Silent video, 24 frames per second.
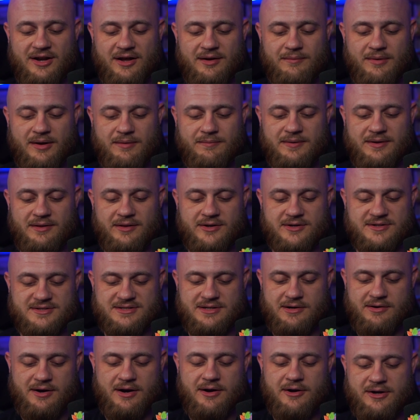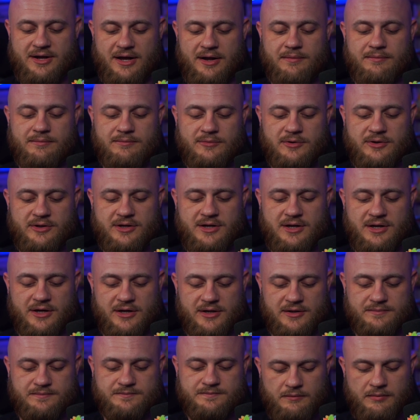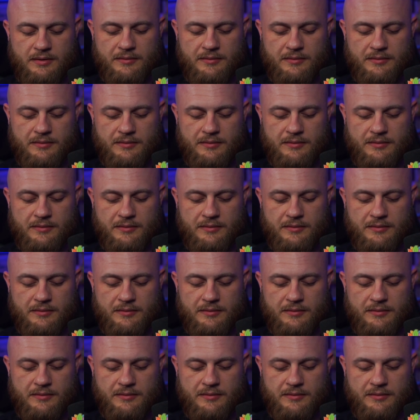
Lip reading: I might be a little slower. Okay, we're looking good.